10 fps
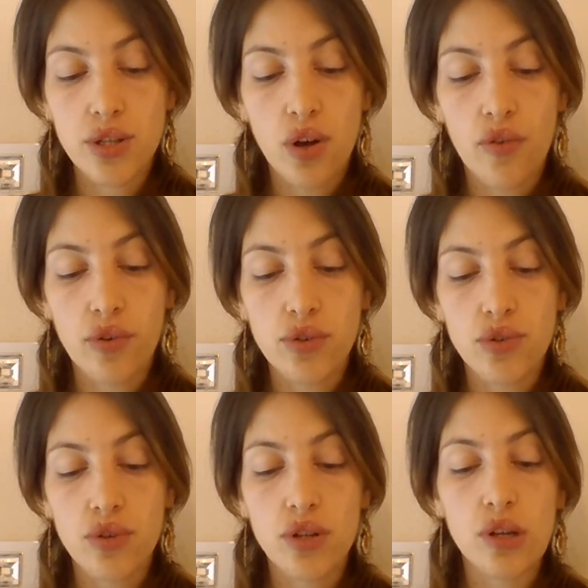of
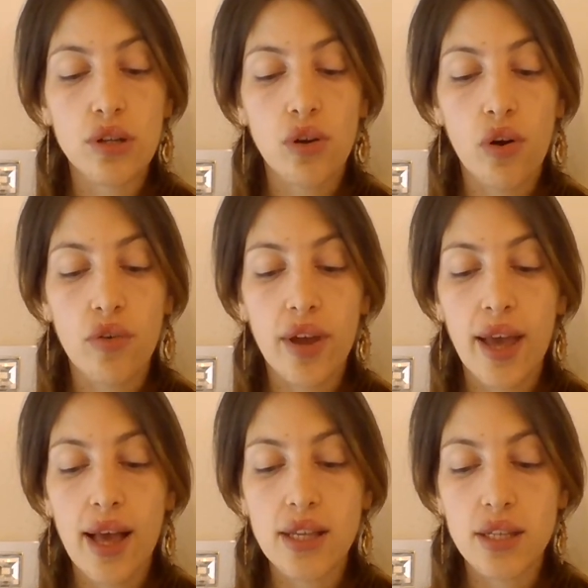concentrated
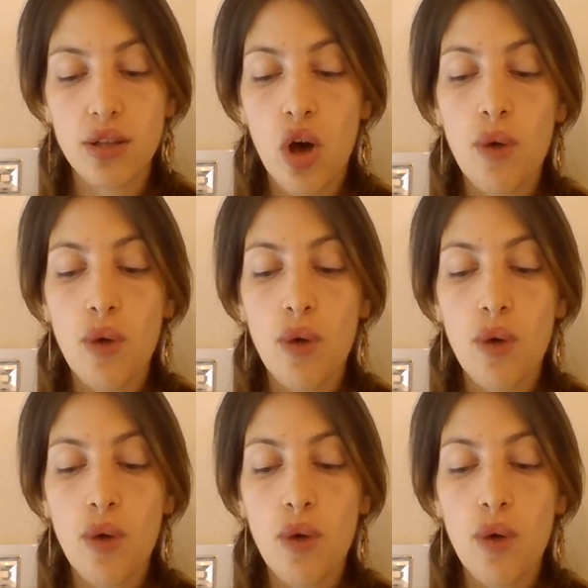hydrochloric acid.